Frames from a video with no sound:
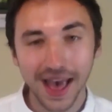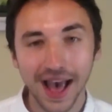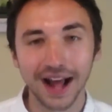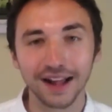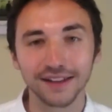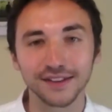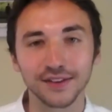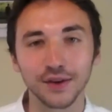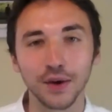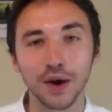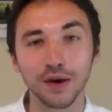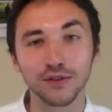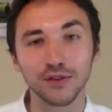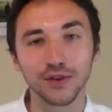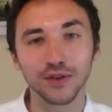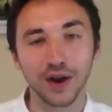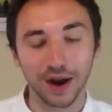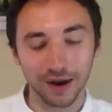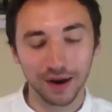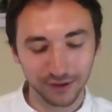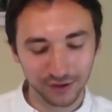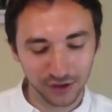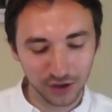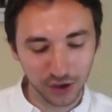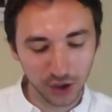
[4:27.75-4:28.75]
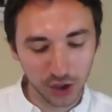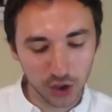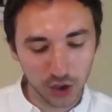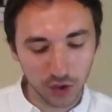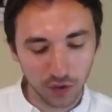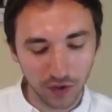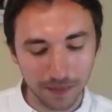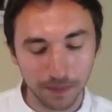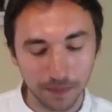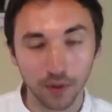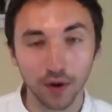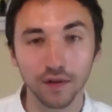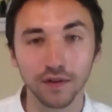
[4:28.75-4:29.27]
And so I was due to
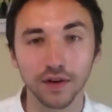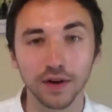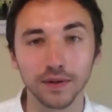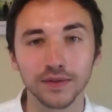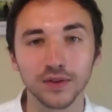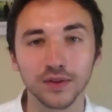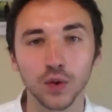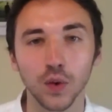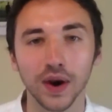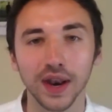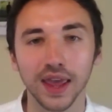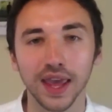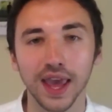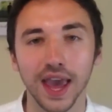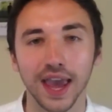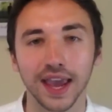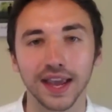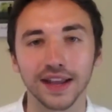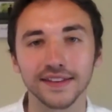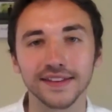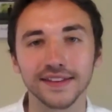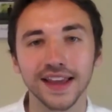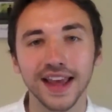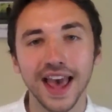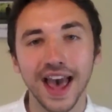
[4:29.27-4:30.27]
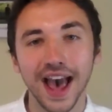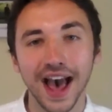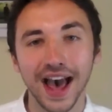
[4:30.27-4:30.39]
read Proverbs 28.